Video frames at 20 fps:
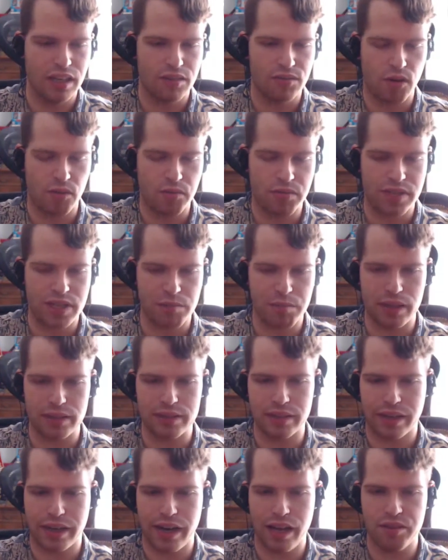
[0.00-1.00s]
from some
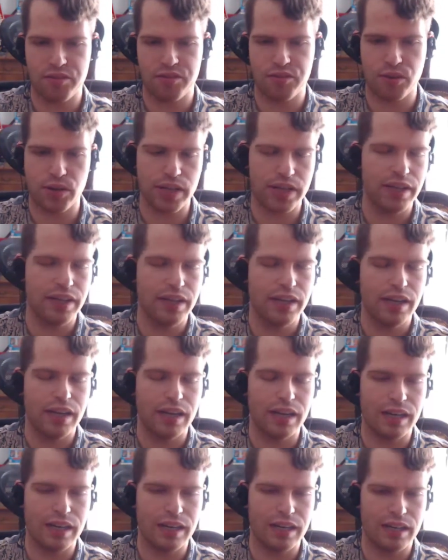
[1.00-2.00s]
other country
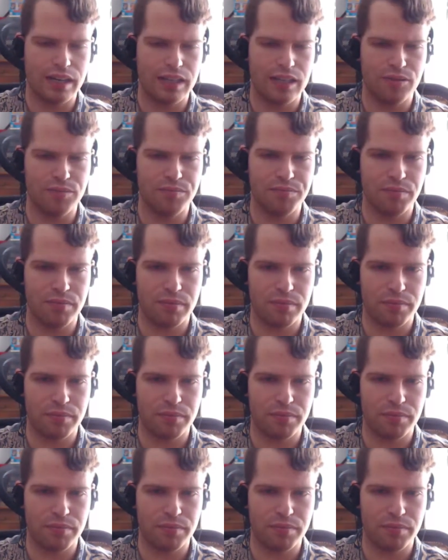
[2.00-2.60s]
uh,